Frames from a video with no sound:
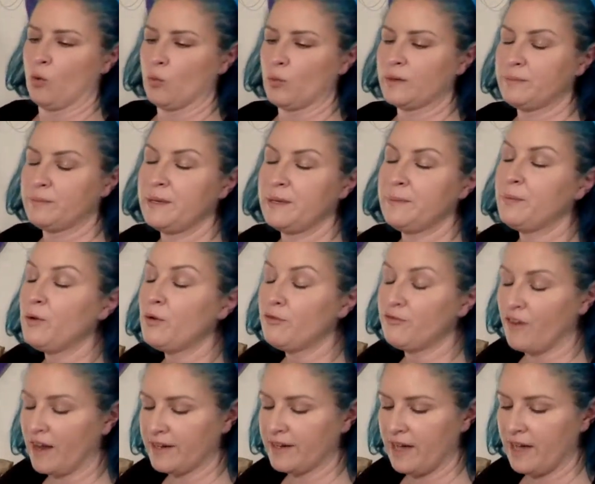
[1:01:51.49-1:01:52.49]
When people
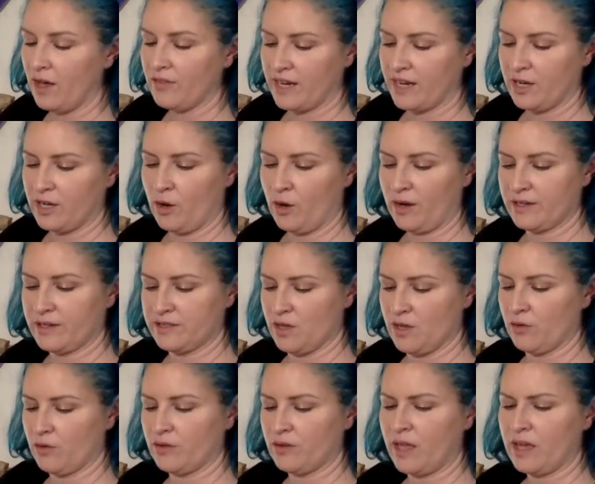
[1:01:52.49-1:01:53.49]
find out that I know how to
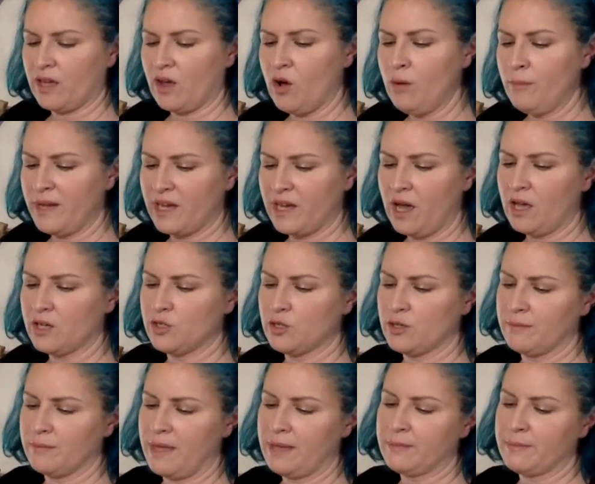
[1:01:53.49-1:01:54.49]
sew, they're like, oh my God, you
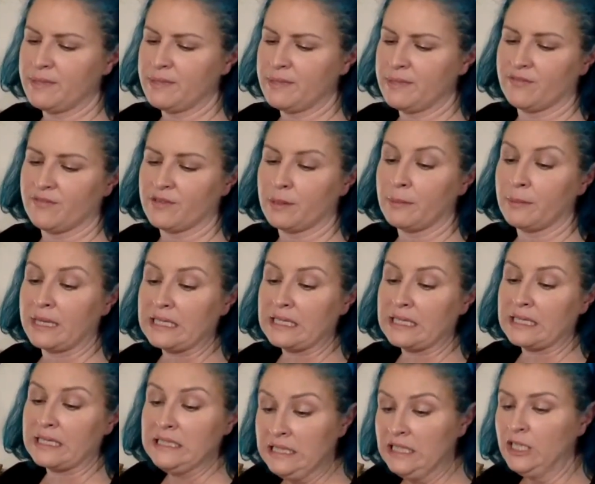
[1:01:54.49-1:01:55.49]
can make me stuff. And I'm
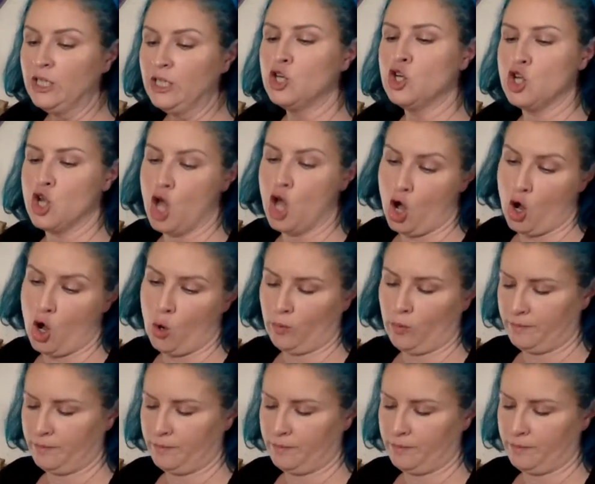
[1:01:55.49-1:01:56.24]
like, no.